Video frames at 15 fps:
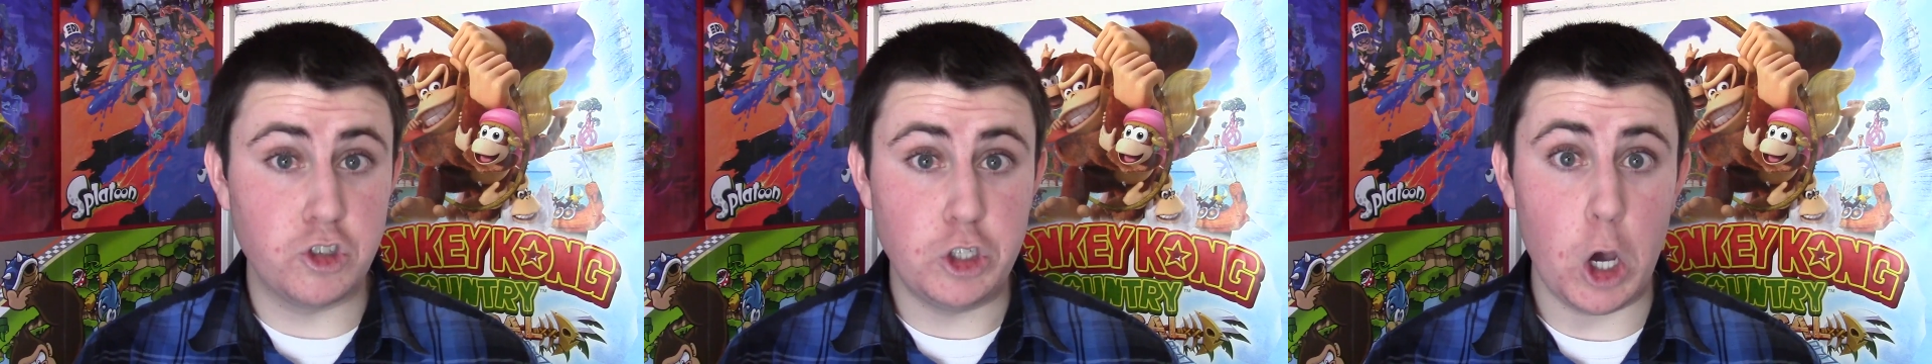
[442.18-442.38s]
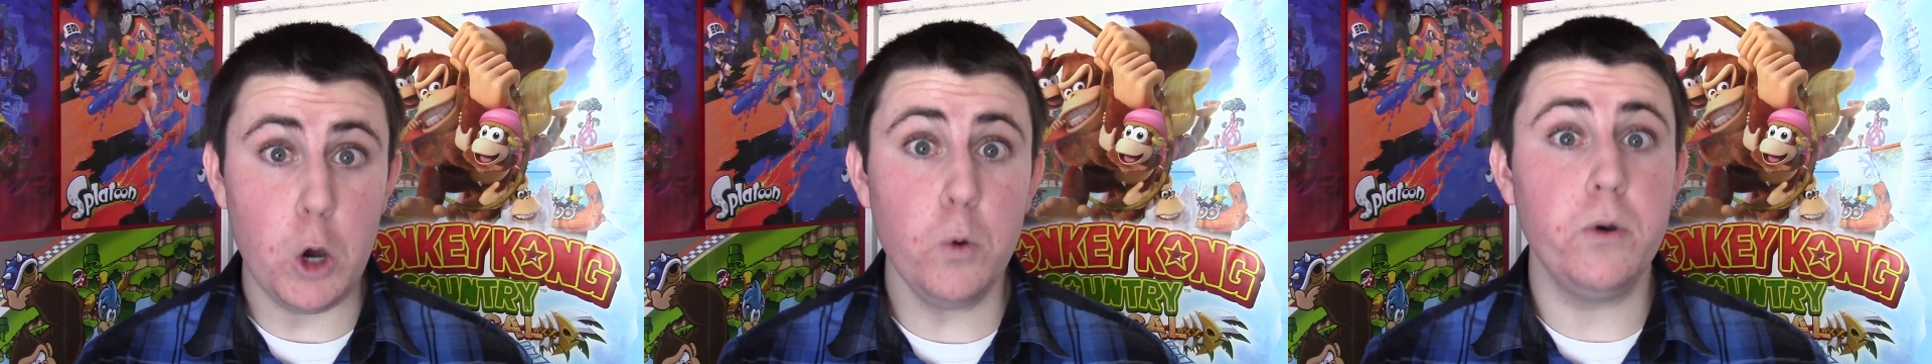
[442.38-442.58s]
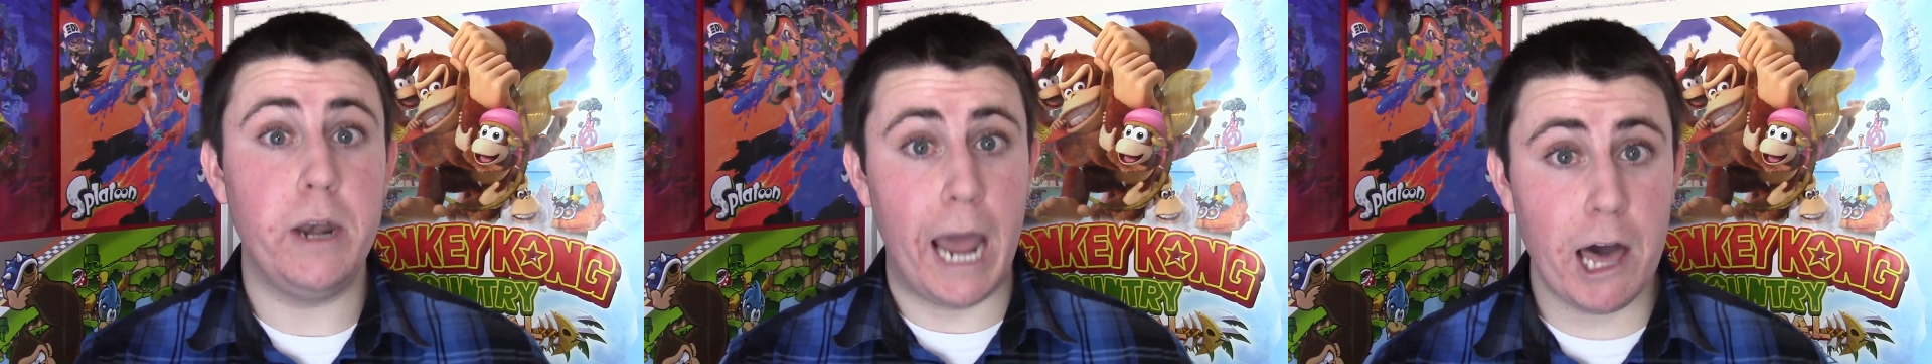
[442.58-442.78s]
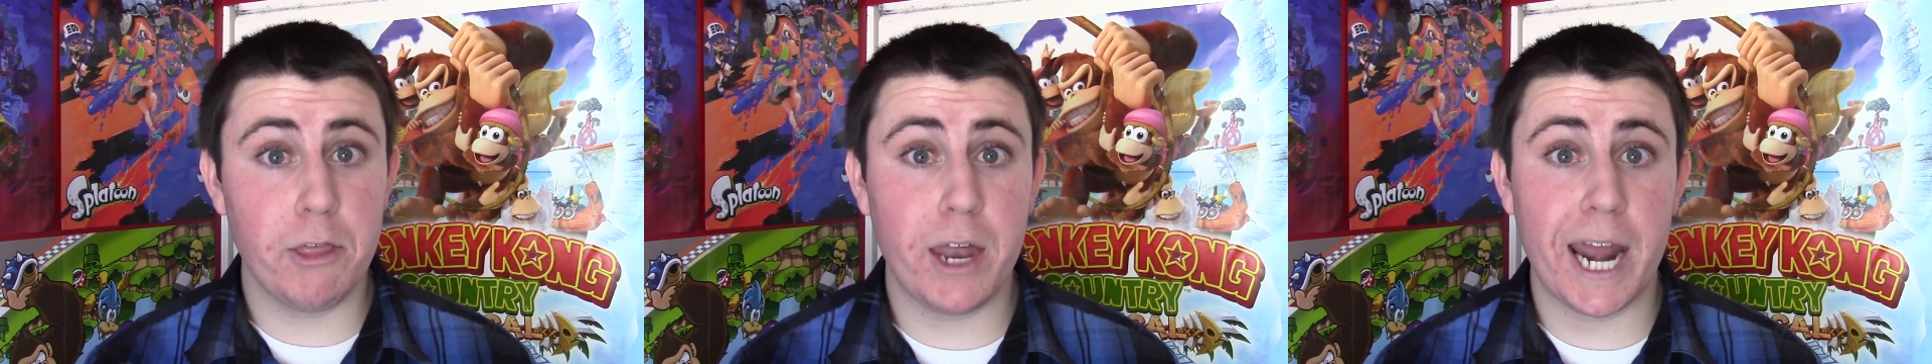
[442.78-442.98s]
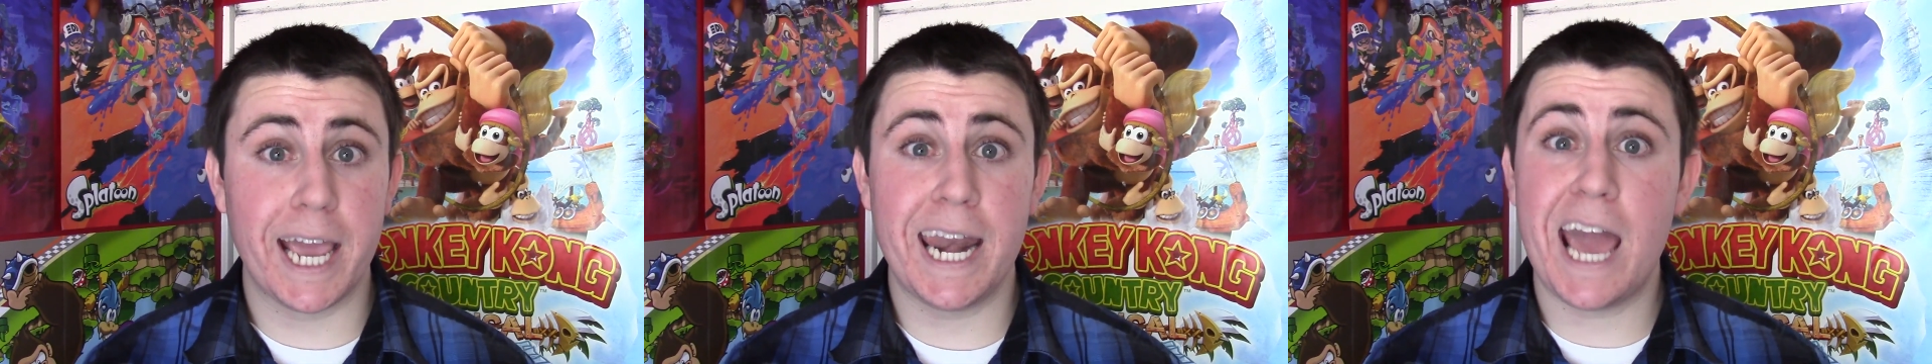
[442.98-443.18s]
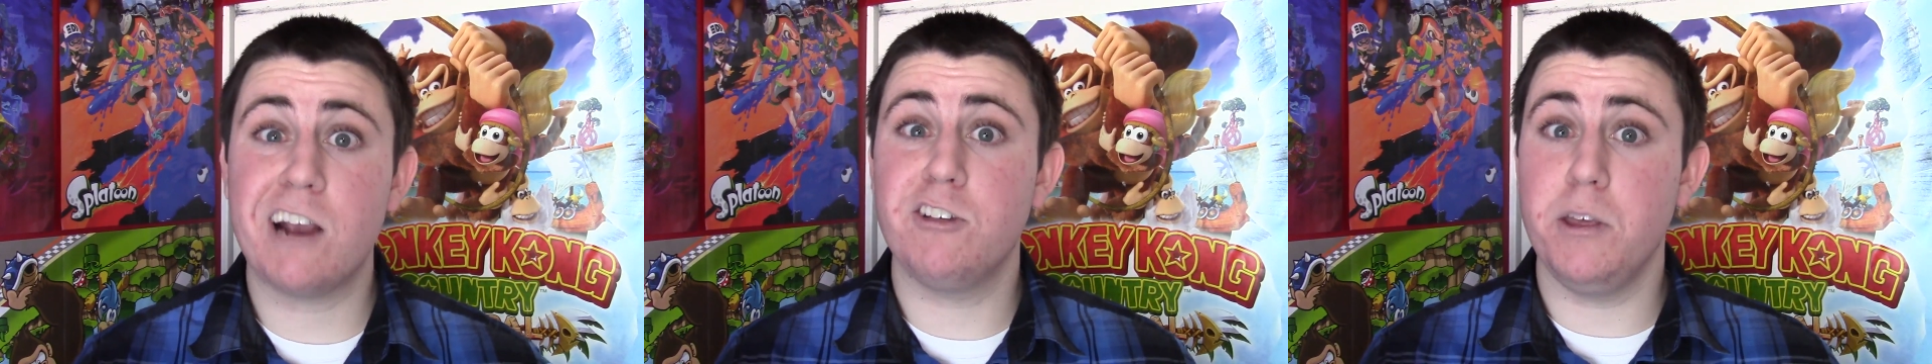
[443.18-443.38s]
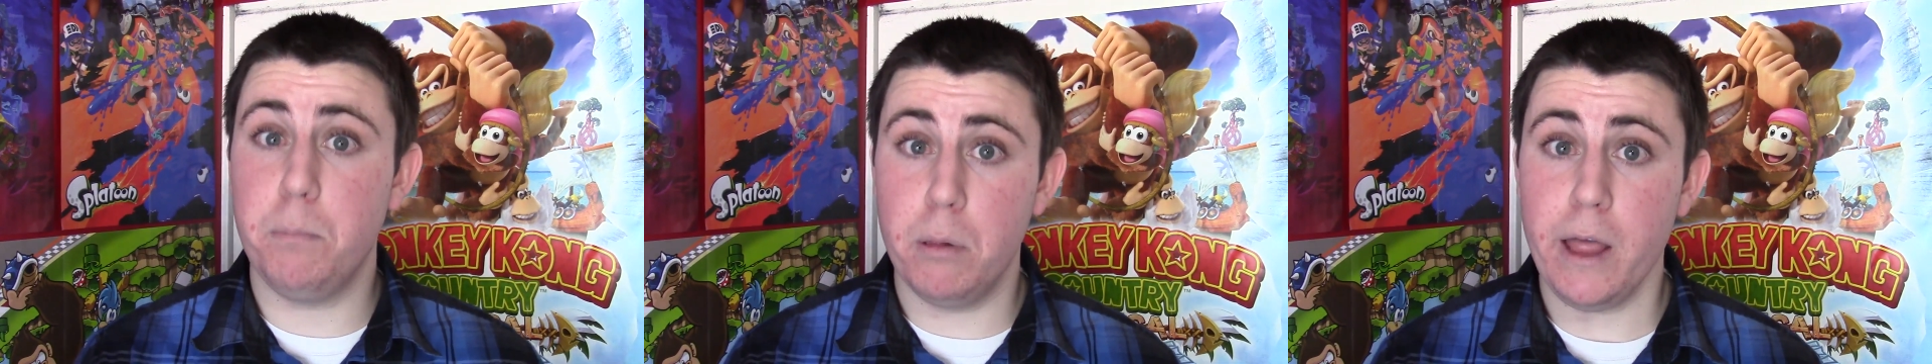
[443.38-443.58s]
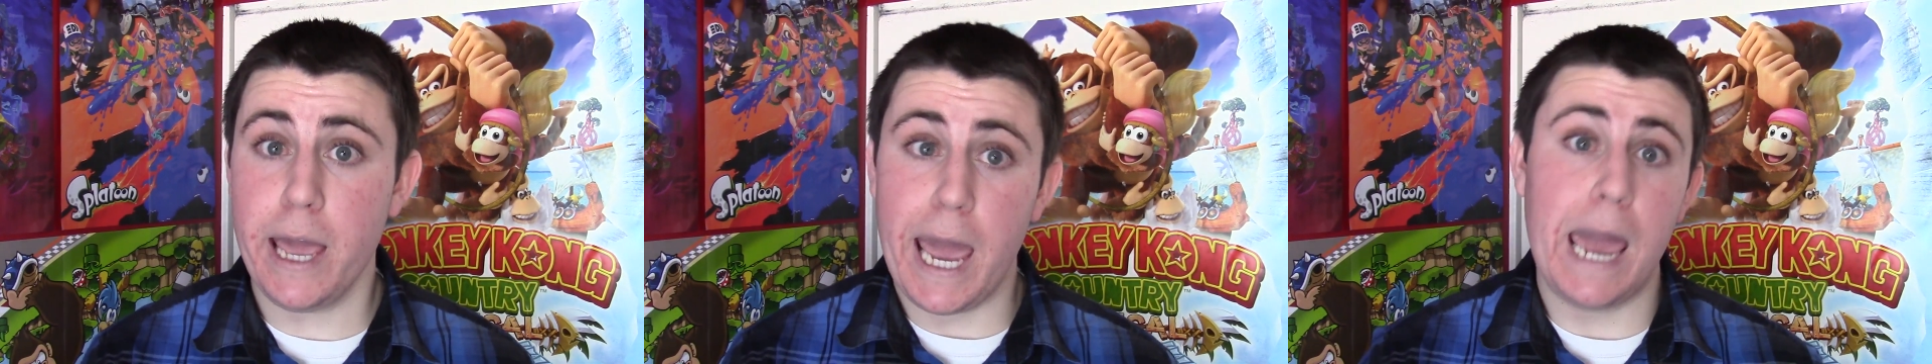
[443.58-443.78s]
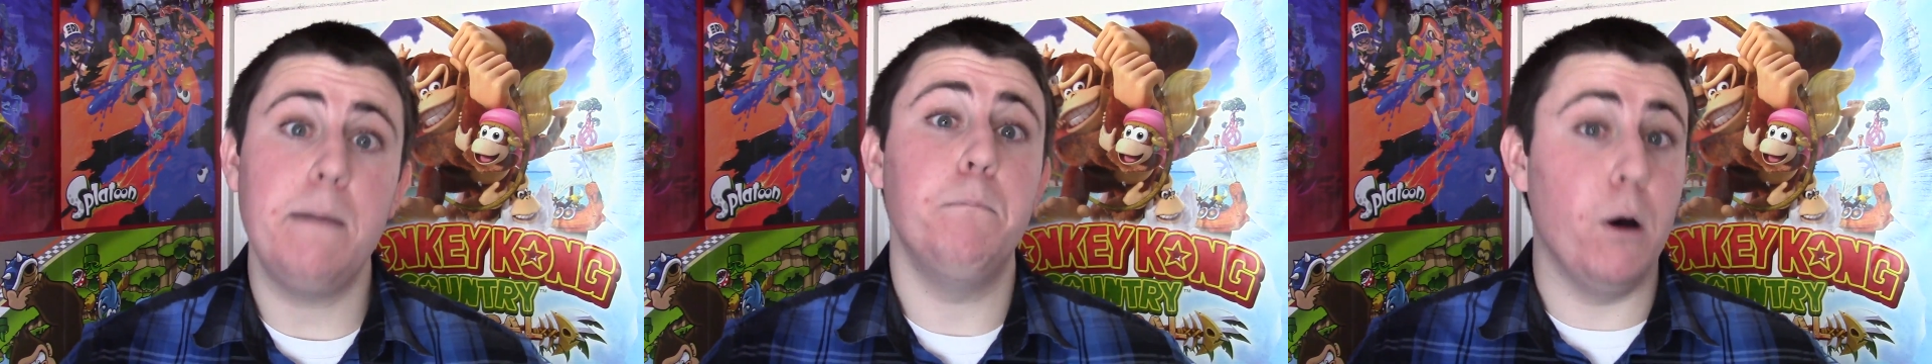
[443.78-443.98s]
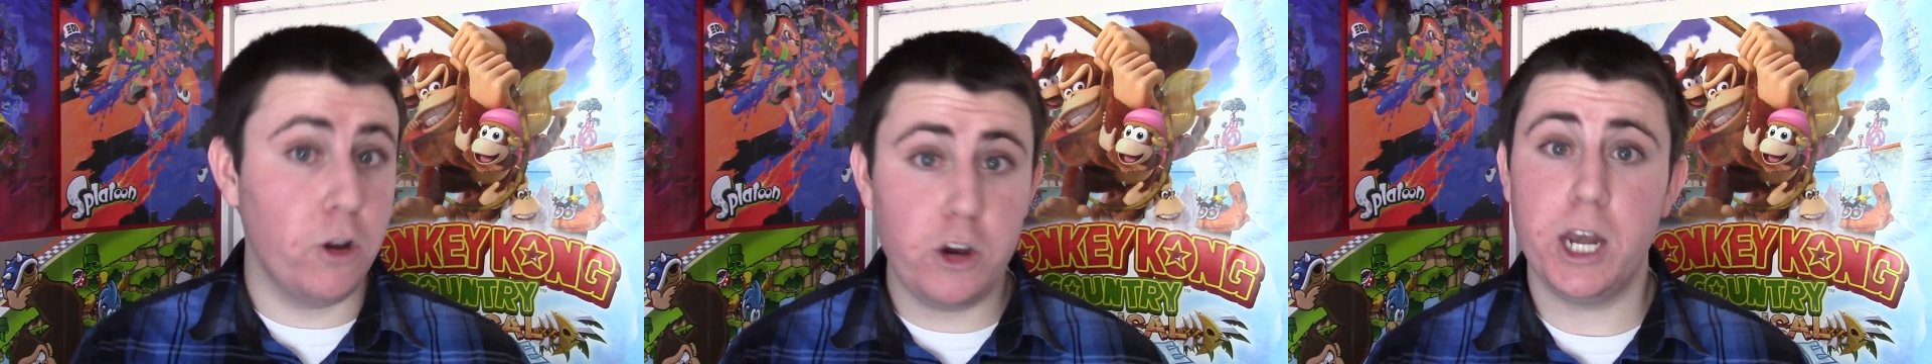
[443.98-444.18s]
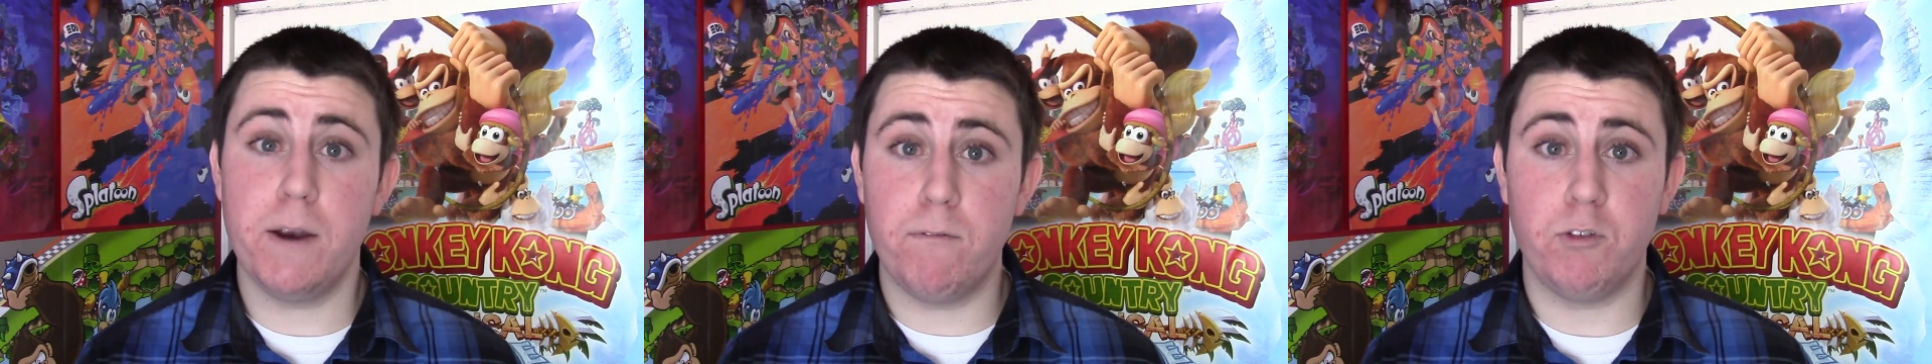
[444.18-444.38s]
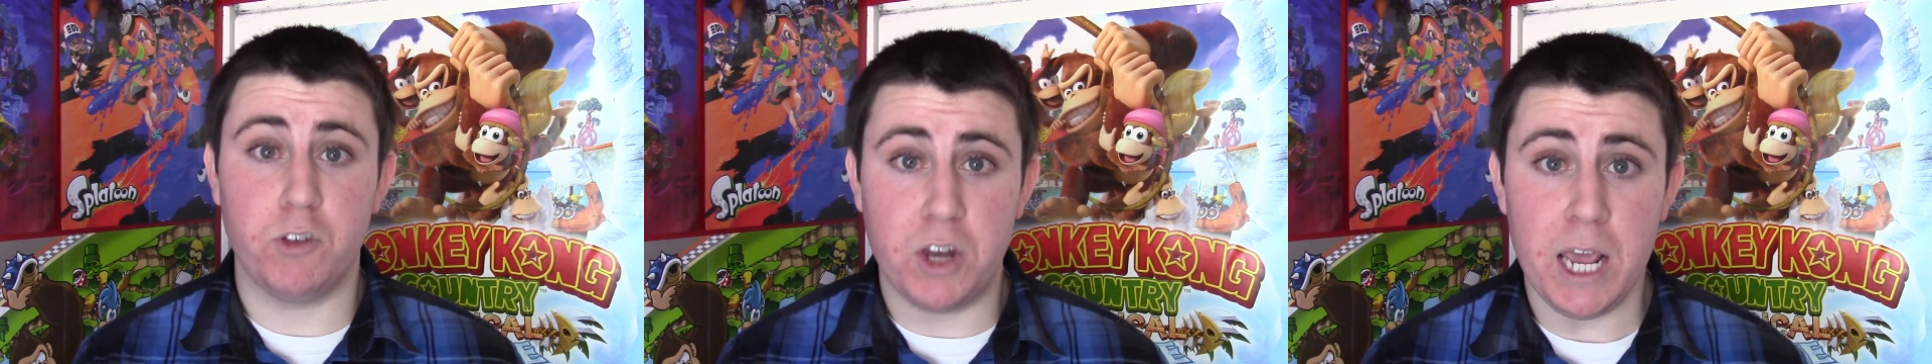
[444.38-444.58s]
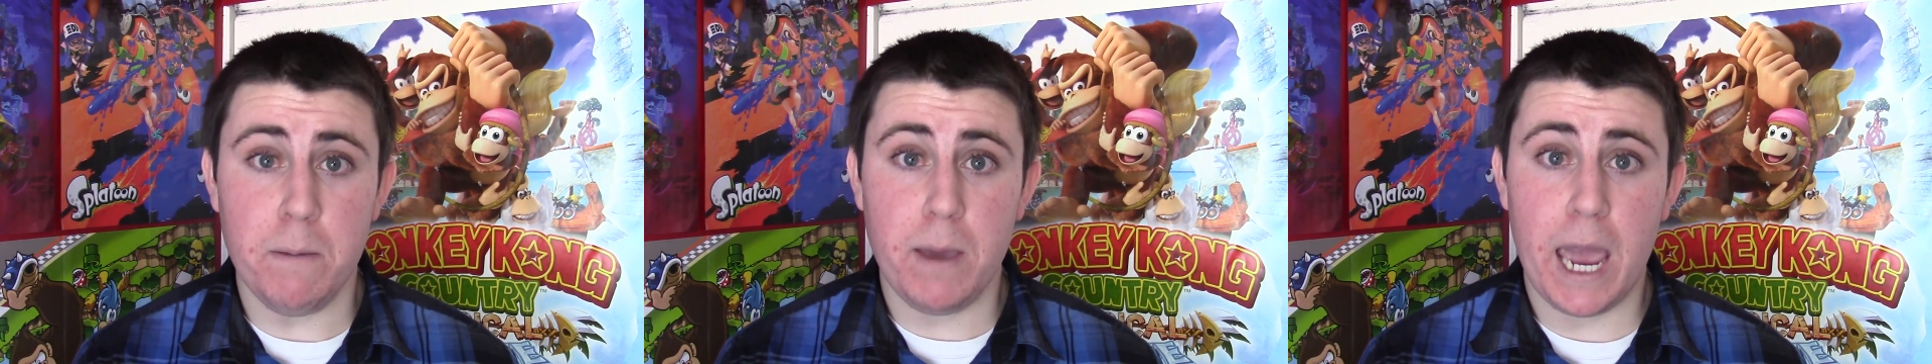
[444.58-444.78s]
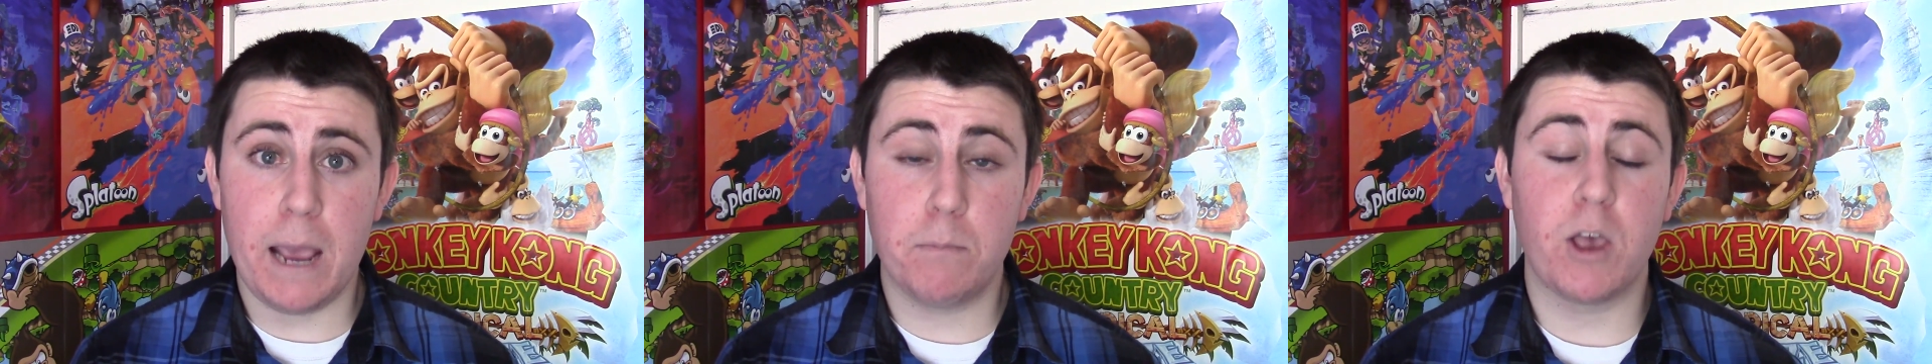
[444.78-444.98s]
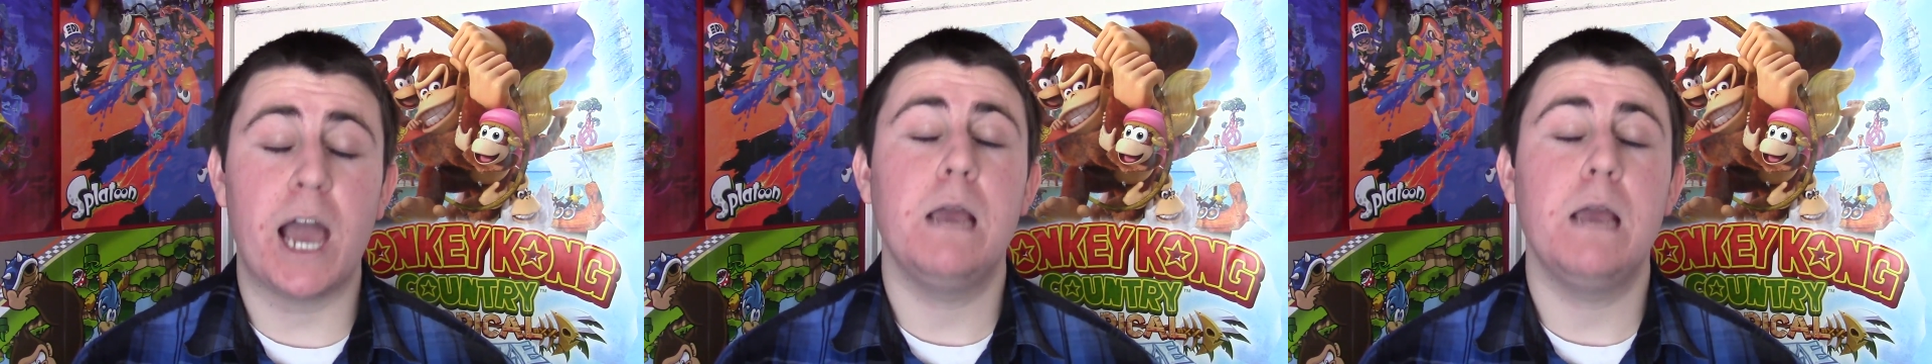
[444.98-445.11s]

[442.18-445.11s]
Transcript: So now that I can actually play a bunch of different Steam games,